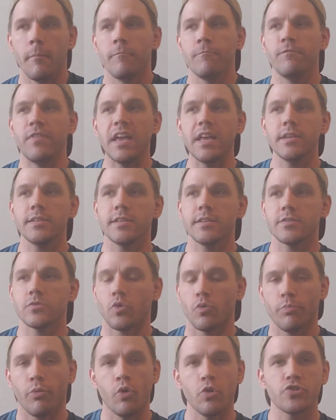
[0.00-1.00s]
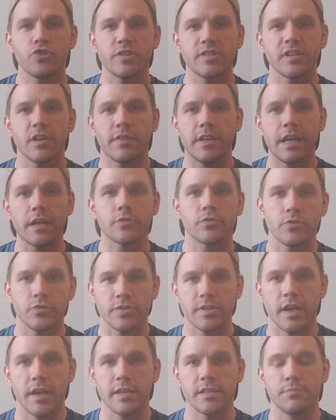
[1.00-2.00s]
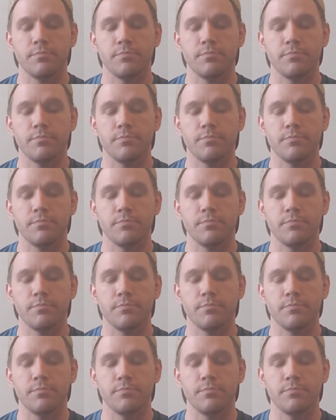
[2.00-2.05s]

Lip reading: phases or portions of an exercise.